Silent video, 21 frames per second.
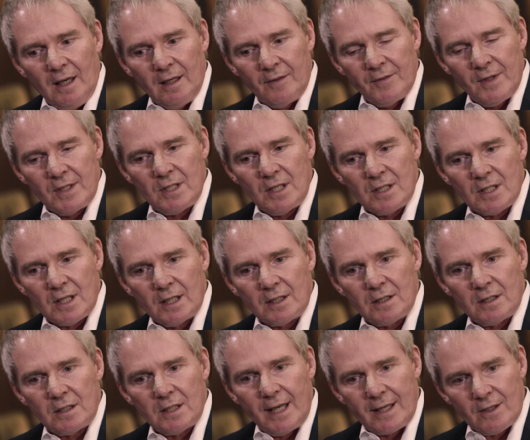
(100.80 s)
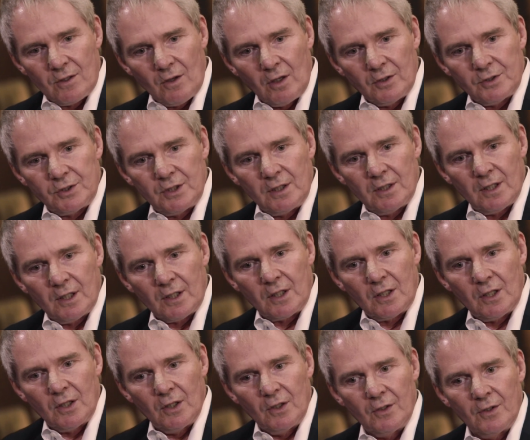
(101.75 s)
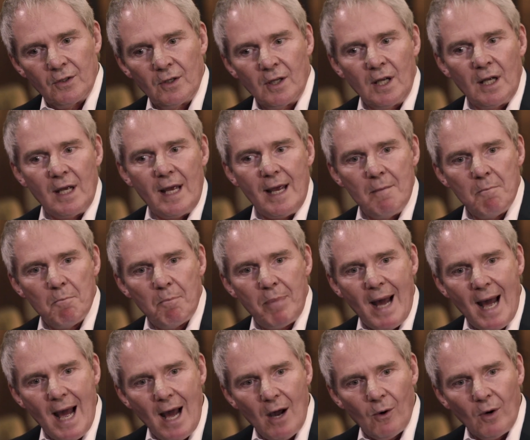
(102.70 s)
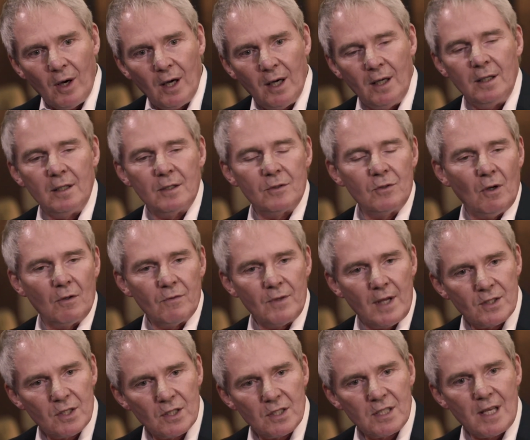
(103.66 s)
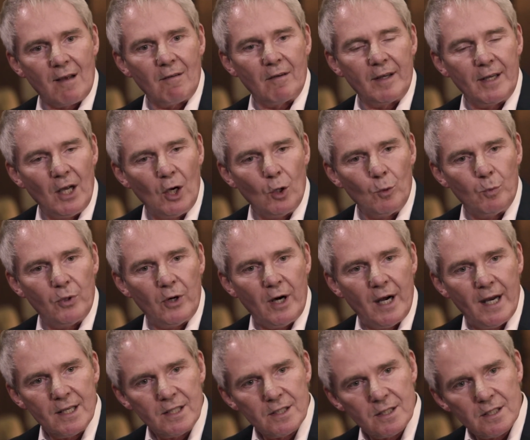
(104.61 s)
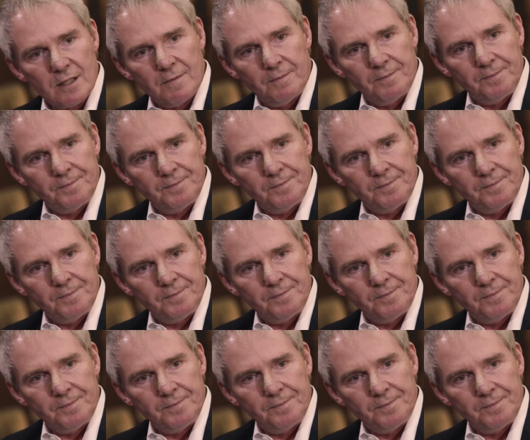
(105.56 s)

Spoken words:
this is a technology that can empower, not necessarily oppress.